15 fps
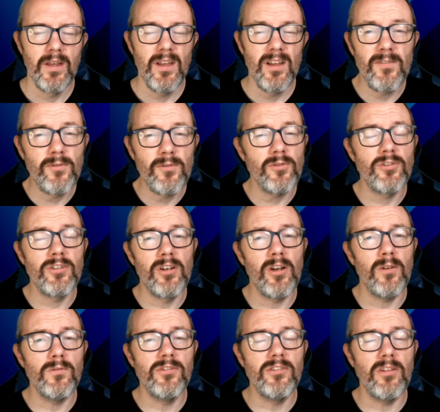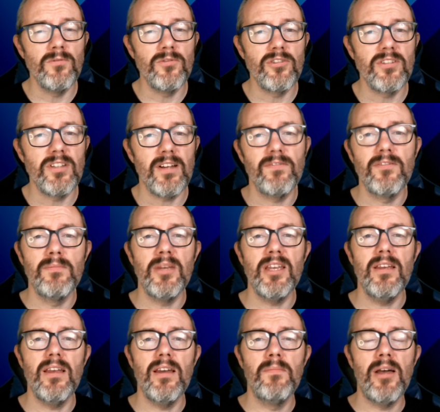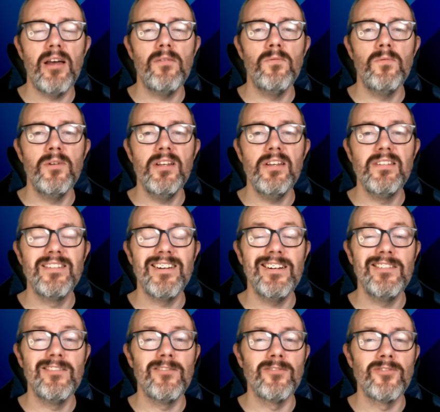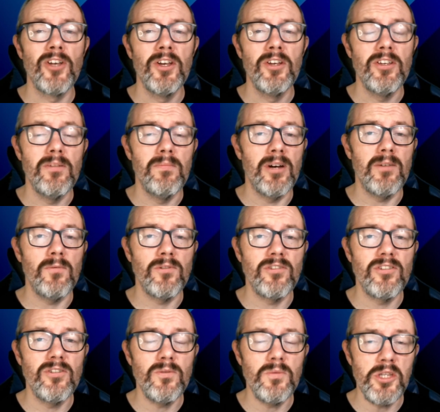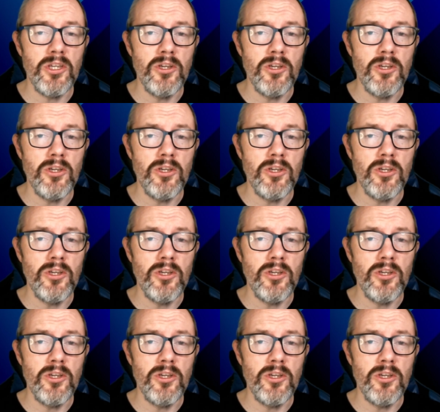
And of course your goals don't just have to be about winning titles. You might want to do a